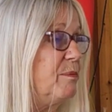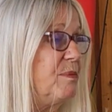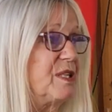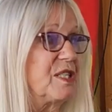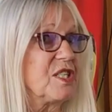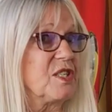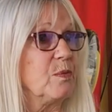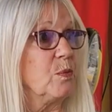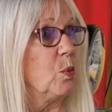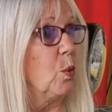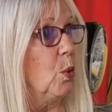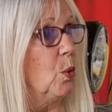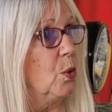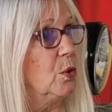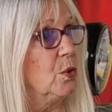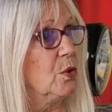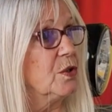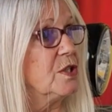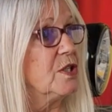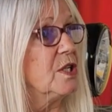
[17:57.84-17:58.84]
bits of
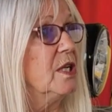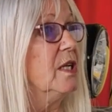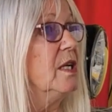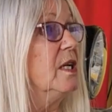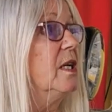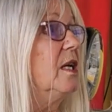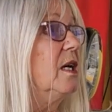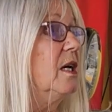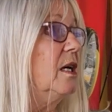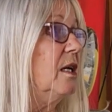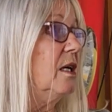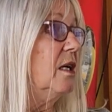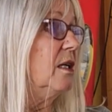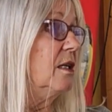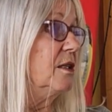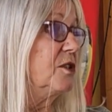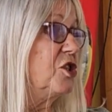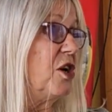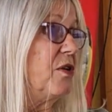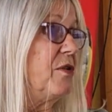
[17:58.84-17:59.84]
wood,
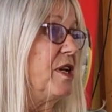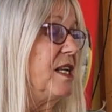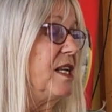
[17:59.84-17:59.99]
jerry